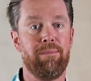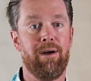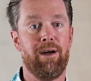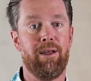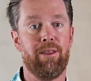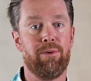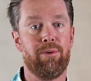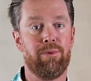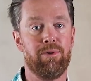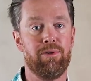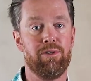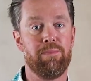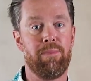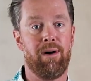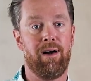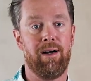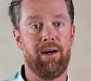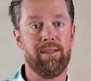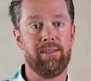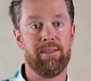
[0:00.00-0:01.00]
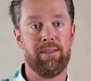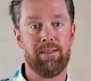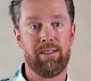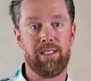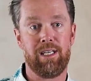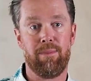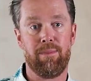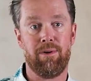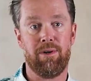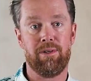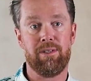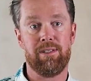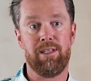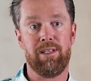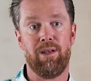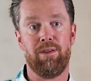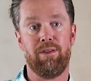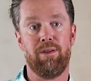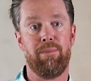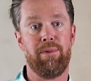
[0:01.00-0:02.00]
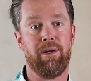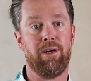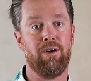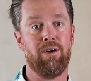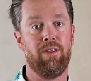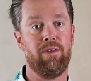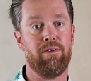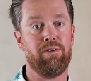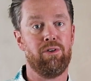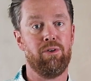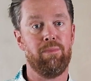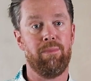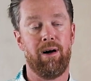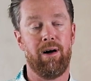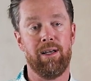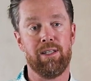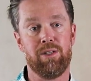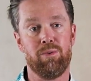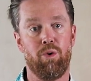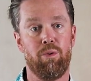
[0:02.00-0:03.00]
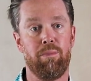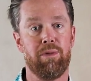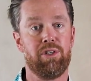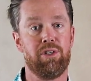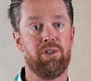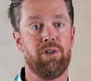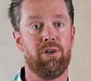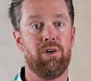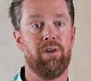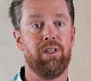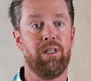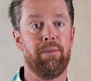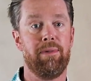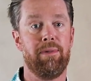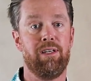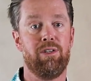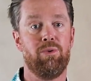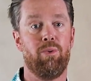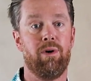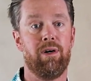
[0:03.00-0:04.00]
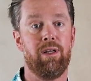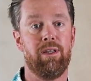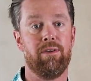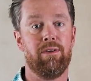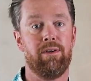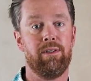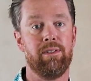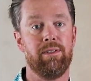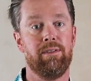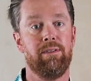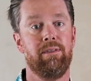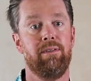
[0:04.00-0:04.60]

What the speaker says: Melloroos bonds in Seabridge is that the bigger the two bonds will mature in the mid-2030s.